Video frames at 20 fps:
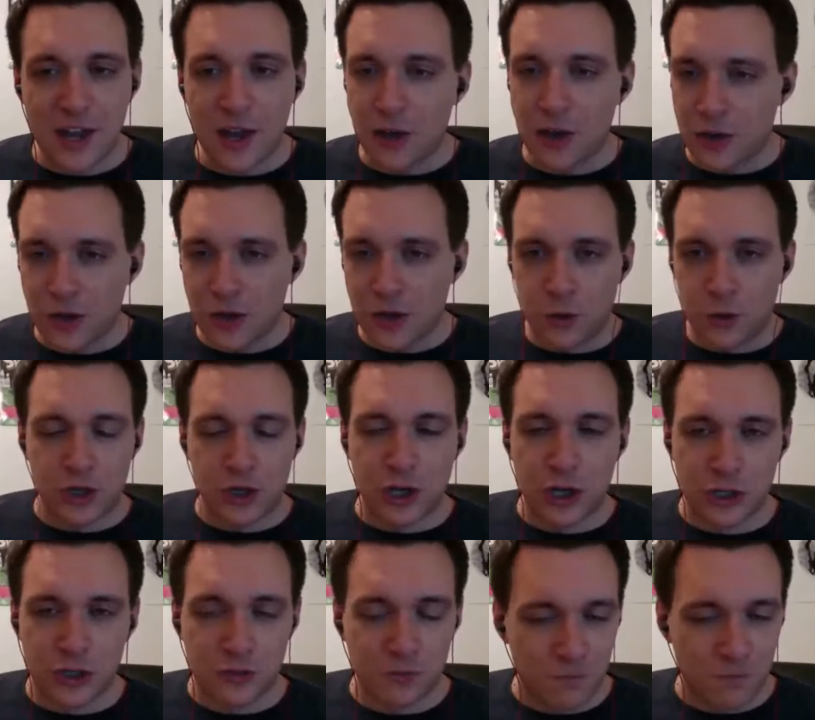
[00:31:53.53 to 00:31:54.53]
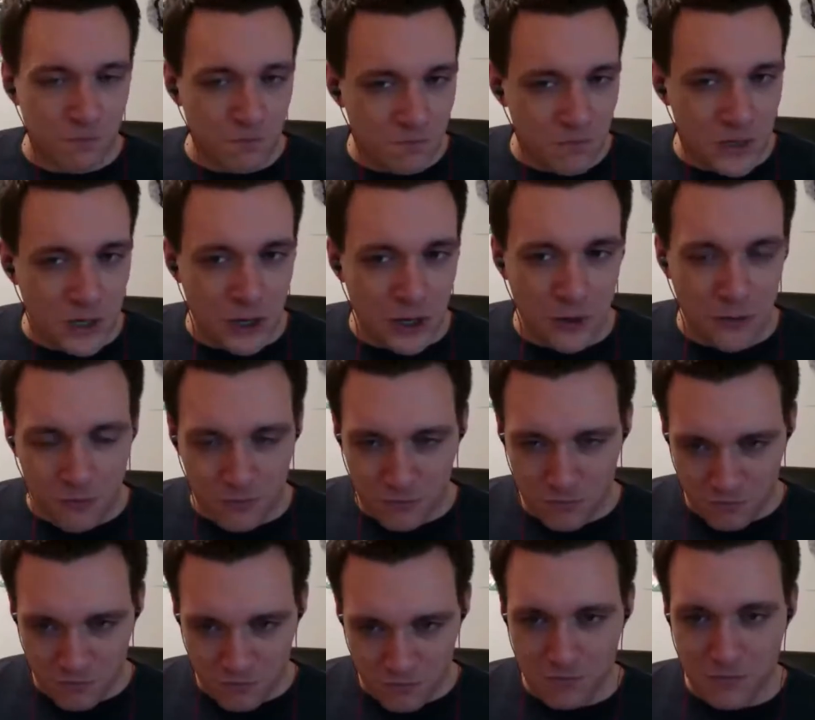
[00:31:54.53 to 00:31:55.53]
you're just
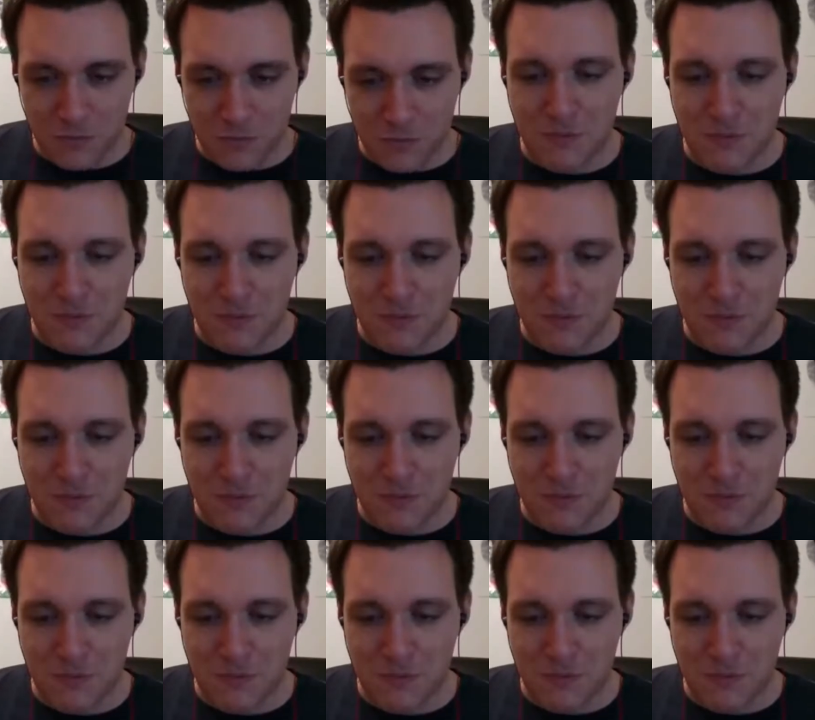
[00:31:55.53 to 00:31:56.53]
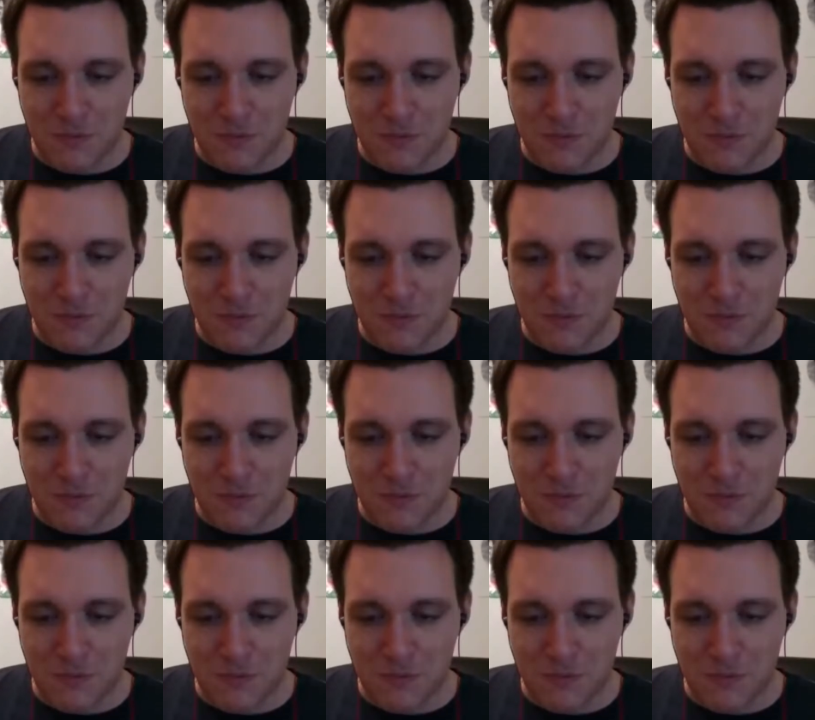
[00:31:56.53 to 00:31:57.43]
Mario, and it feels really